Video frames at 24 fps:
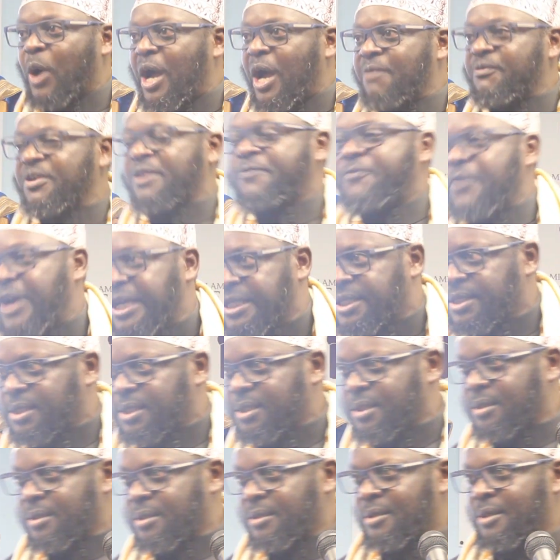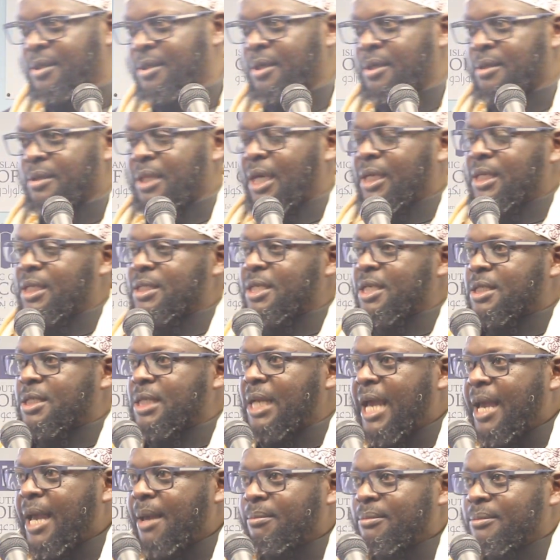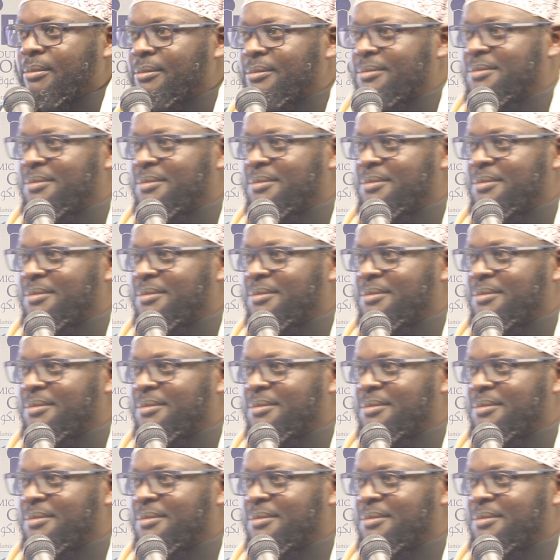to have it first. That is Islam.